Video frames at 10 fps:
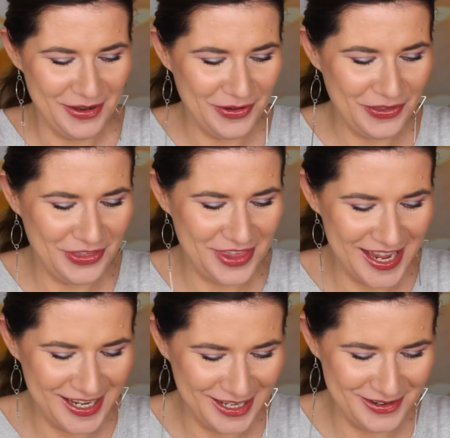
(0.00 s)
Oh,
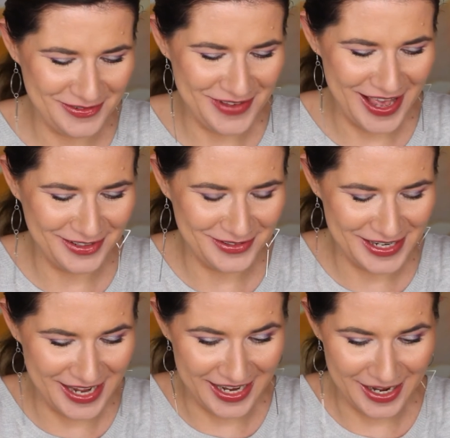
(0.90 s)
thank you,
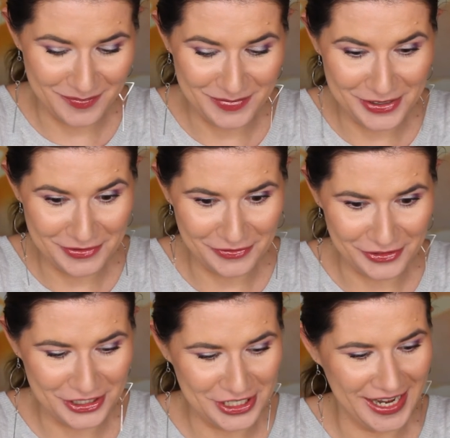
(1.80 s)
Valerie. And a
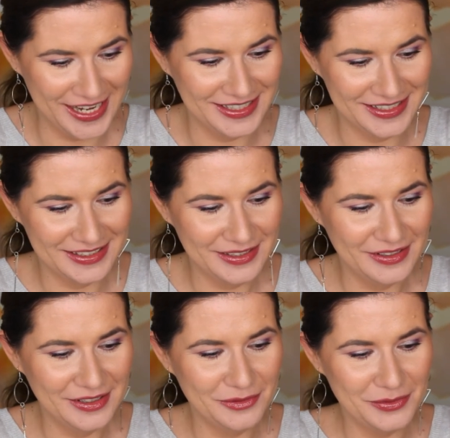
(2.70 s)
beautiful shade.
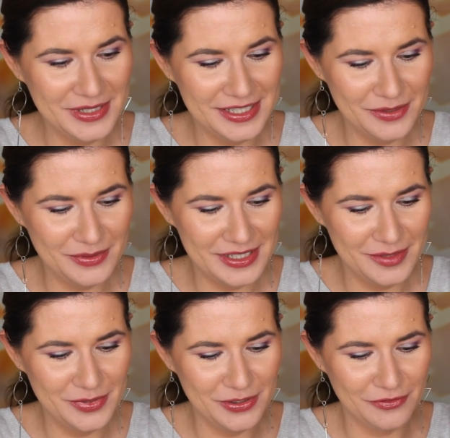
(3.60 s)
Really,
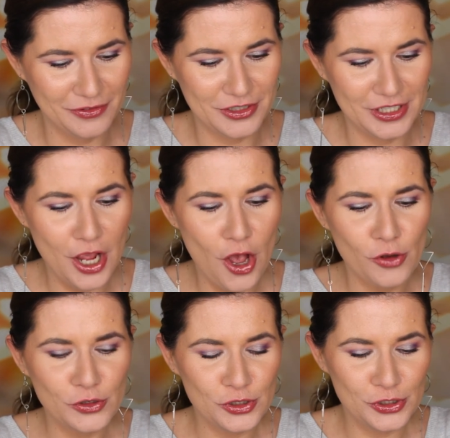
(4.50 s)
really beautiful shade.
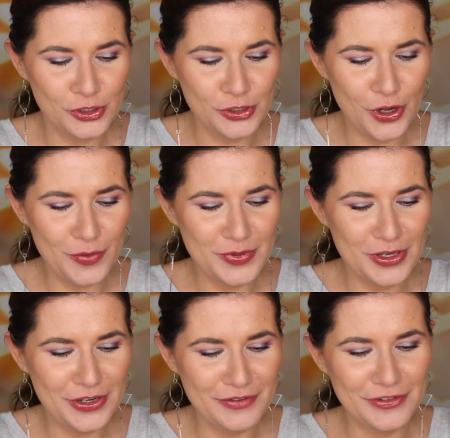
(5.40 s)
So
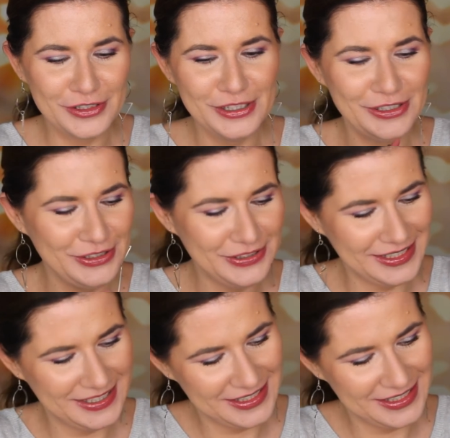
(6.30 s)
beautiful, look.